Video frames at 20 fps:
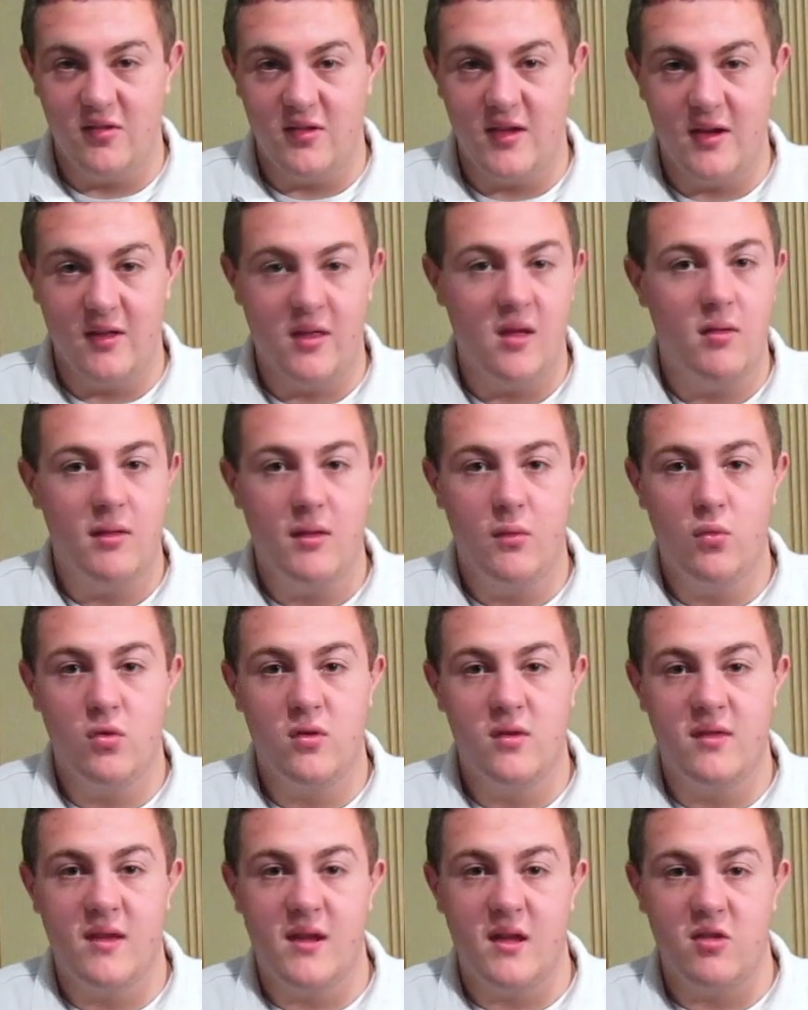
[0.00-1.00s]
Now, the only
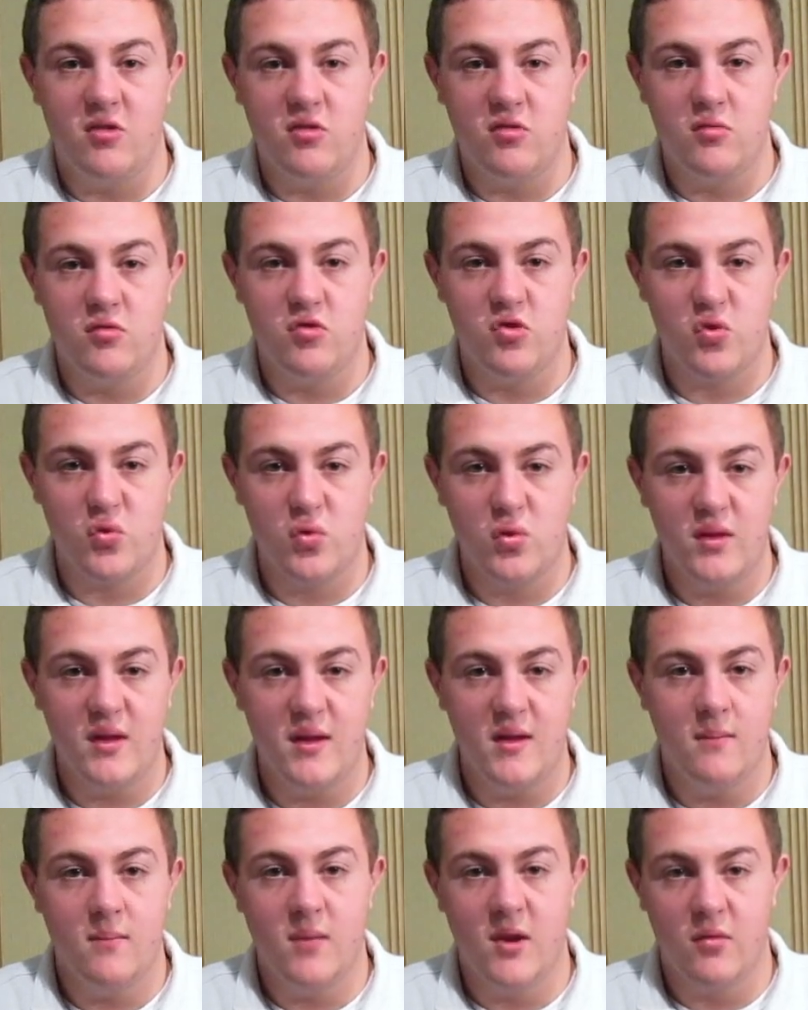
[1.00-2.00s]
one that's
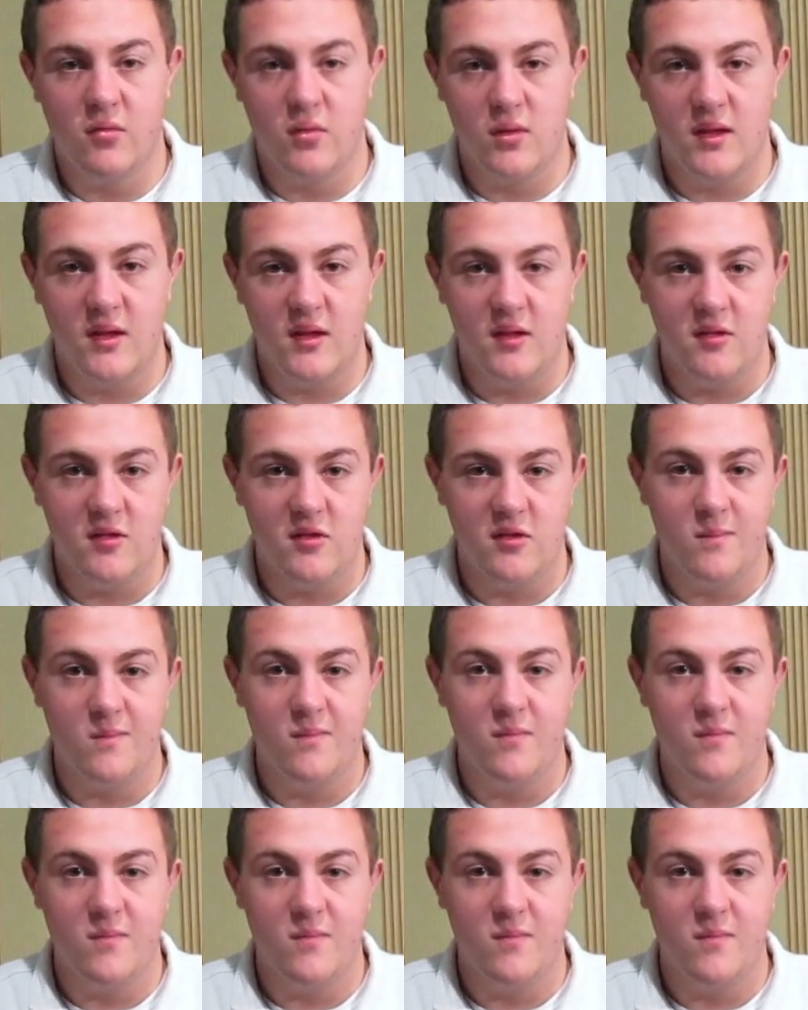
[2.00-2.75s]
truly been released,